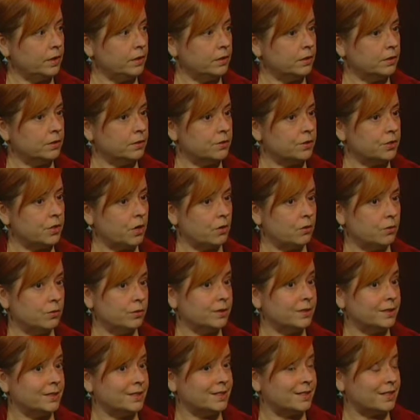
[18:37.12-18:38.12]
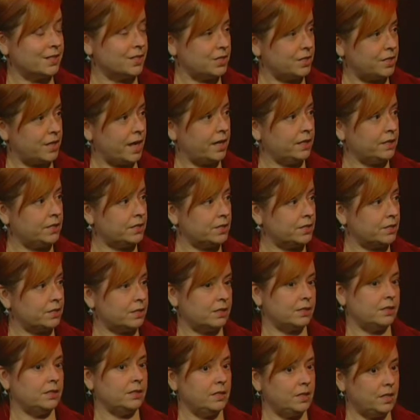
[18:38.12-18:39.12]
So the states
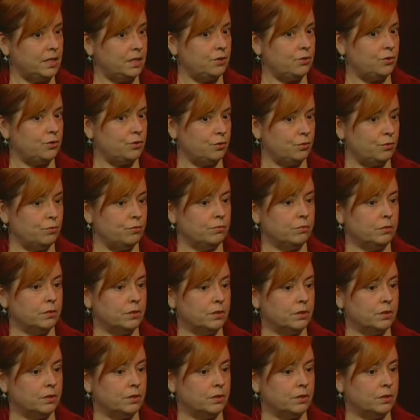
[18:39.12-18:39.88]
need to